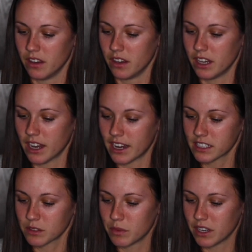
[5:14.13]
He
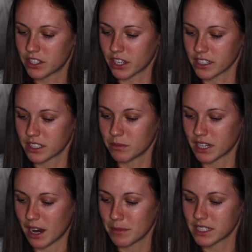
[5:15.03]
asks me to trust him
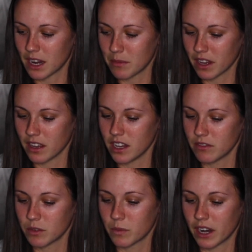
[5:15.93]
time and time again,
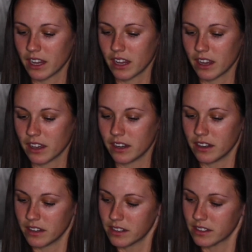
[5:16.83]
even when I
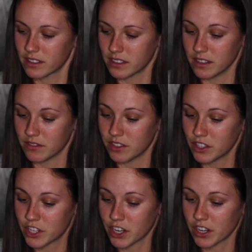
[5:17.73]
can't see the
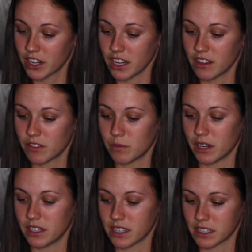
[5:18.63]
future and even when
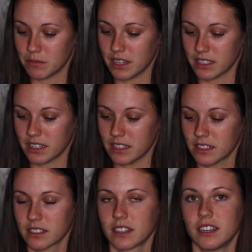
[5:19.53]
it doesn't make
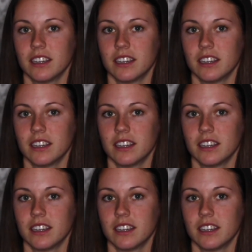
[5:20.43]
sense.